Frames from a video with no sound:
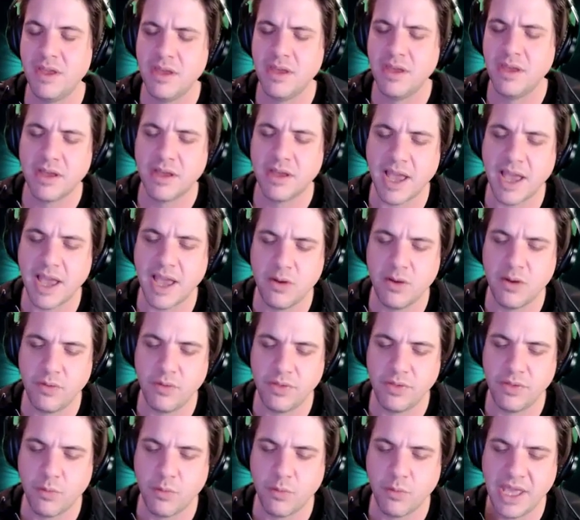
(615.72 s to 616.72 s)
kind
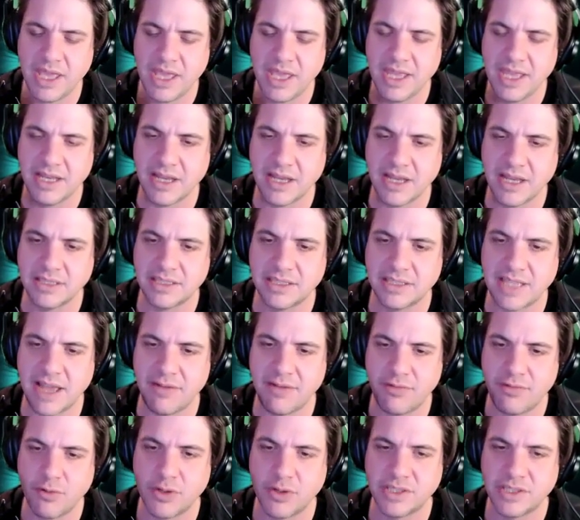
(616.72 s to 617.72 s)
of the way he does
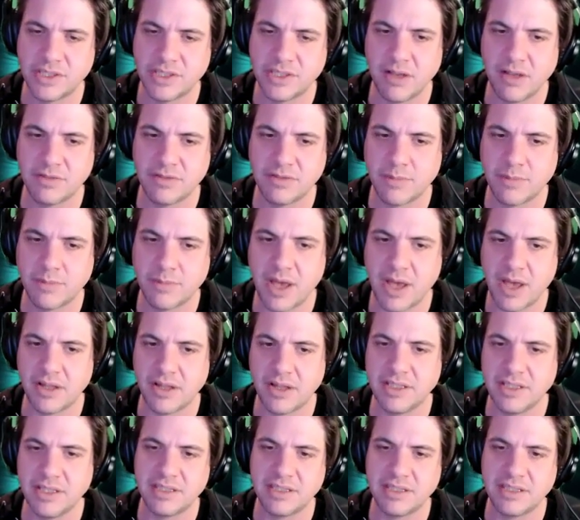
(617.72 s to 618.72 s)
that four selves
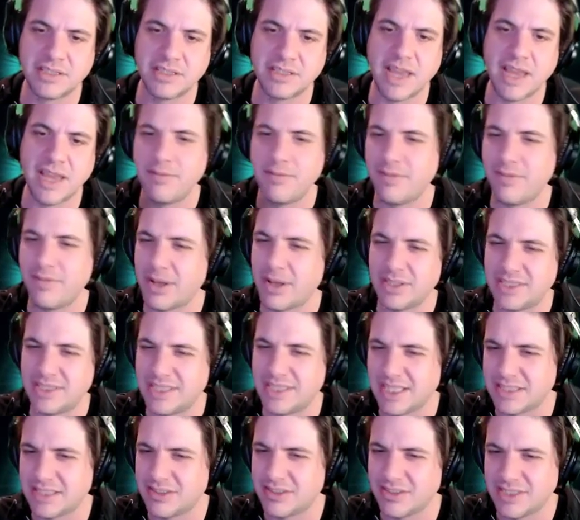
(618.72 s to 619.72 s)
model. There's kind of about
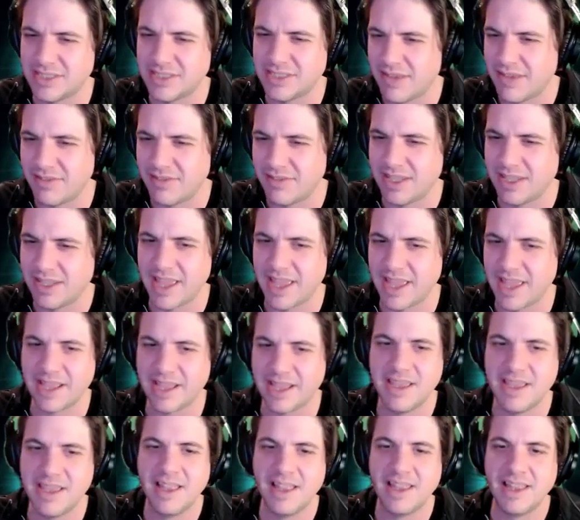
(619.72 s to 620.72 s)
6 or 7 like
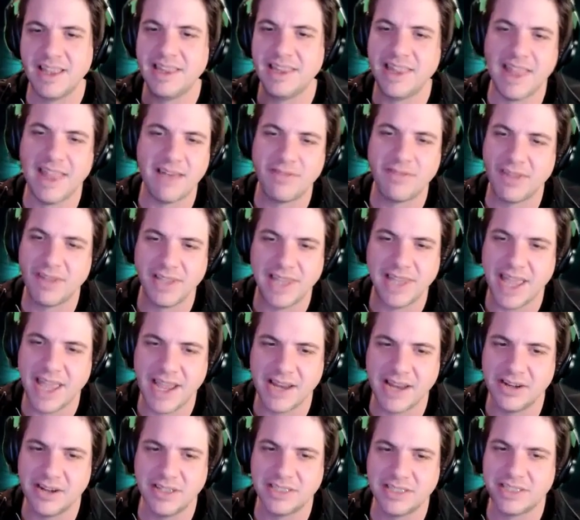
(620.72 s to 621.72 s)
level
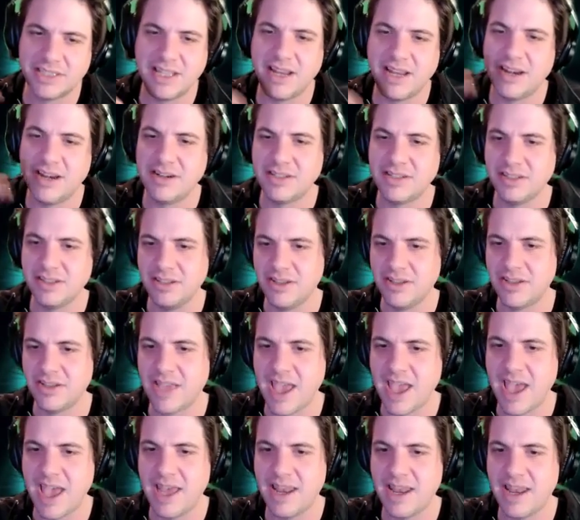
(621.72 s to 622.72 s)
layers there to
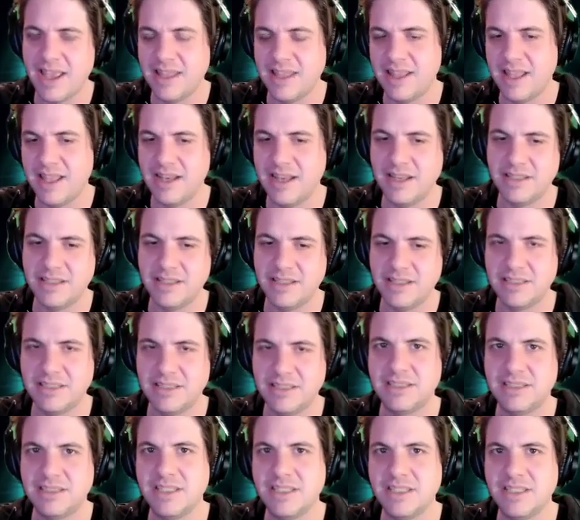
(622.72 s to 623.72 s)
look at, and then it's to
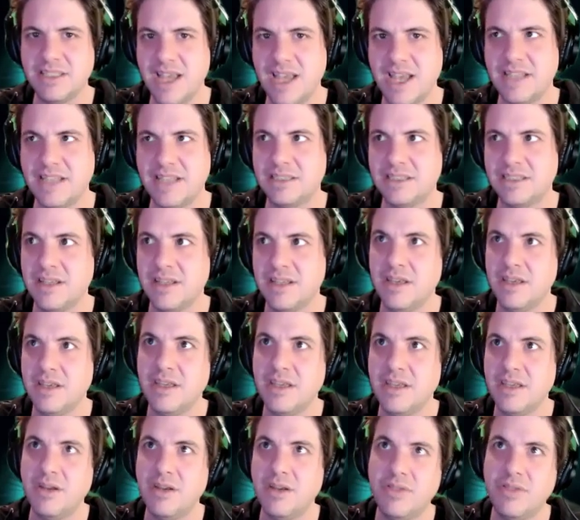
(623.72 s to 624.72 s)
suggest,
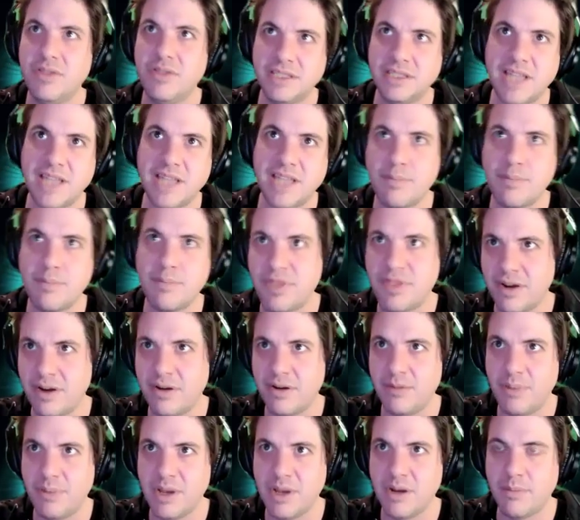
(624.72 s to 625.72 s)
this type of
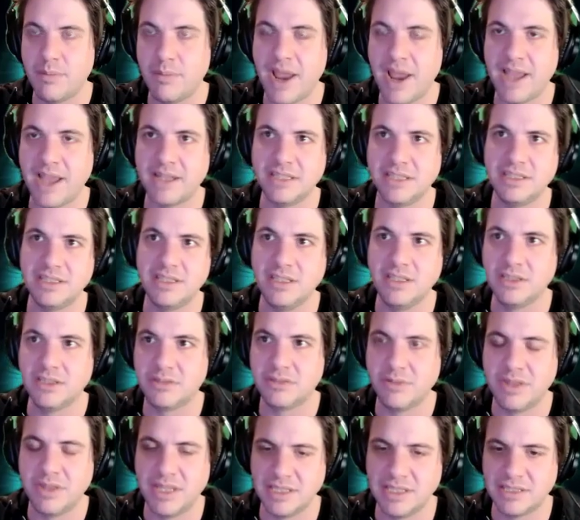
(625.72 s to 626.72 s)
therapy or practice
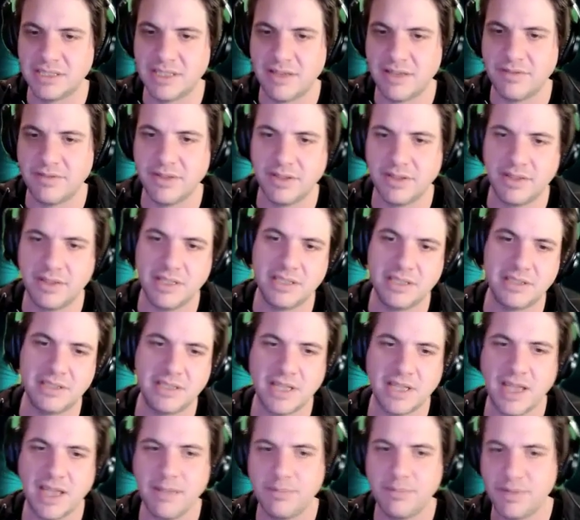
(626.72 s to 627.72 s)
deals with this level. This
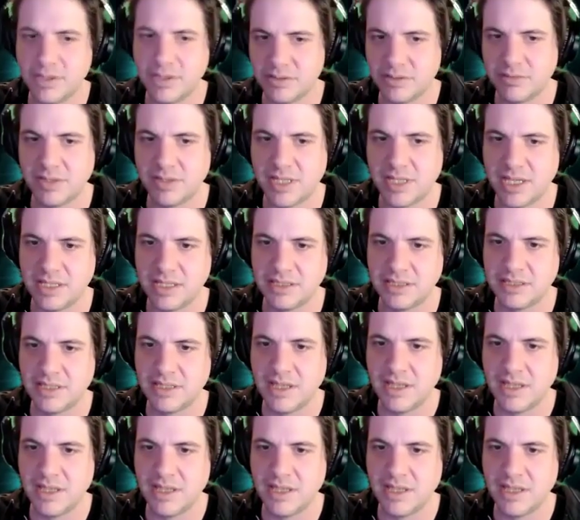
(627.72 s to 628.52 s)
type deals with this.